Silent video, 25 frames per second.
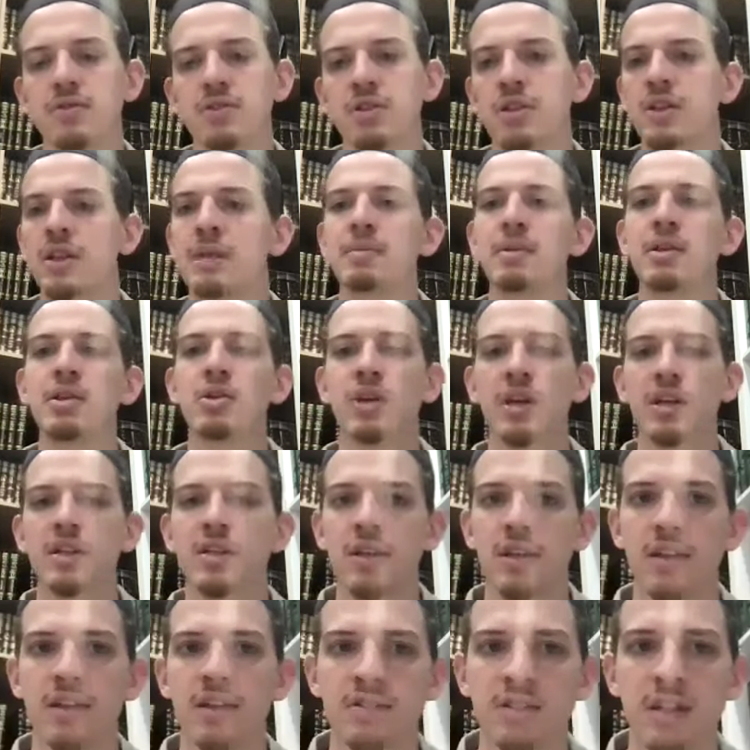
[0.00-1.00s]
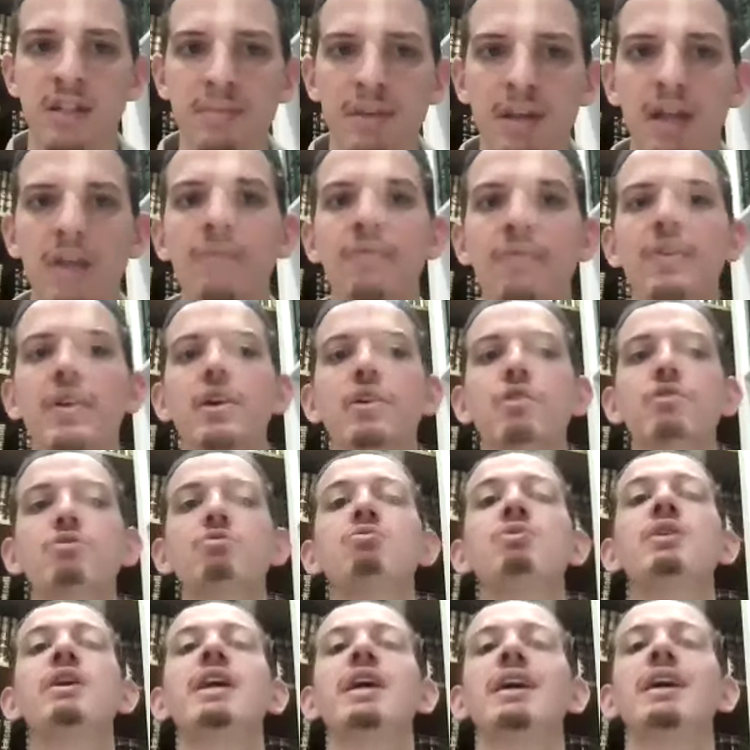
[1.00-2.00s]
So let me look into this. Let me
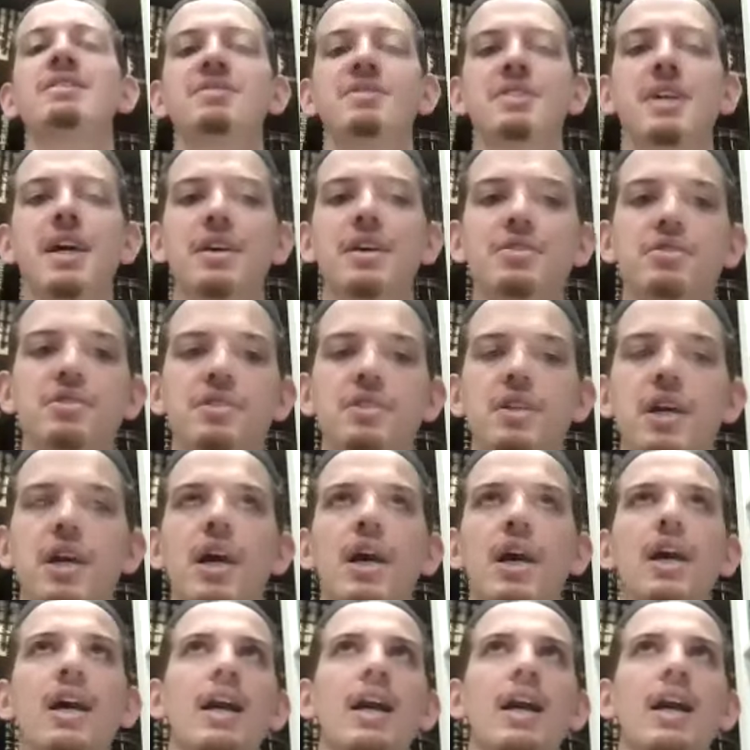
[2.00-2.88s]
reassess.